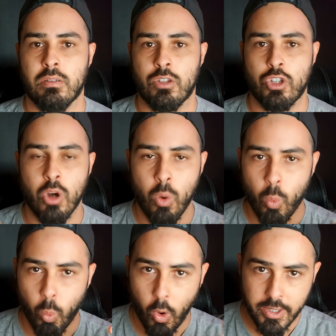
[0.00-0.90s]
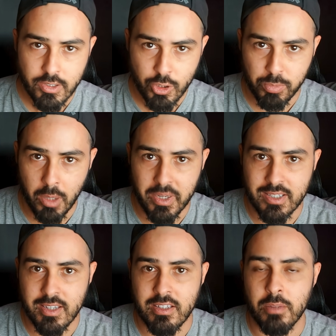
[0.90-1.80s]
So why does your plumbing
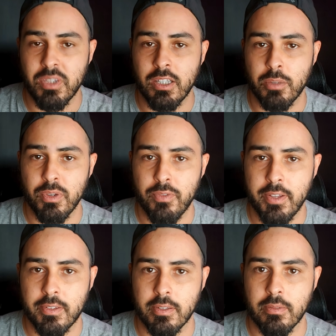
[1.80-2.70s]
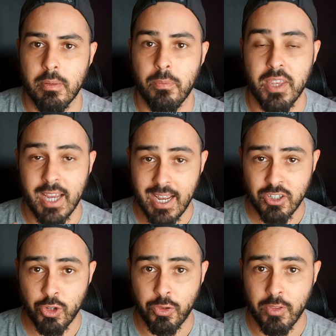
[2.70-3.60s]
system need to be vented? The
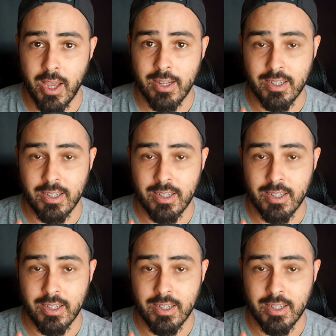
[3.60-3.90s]
answer to that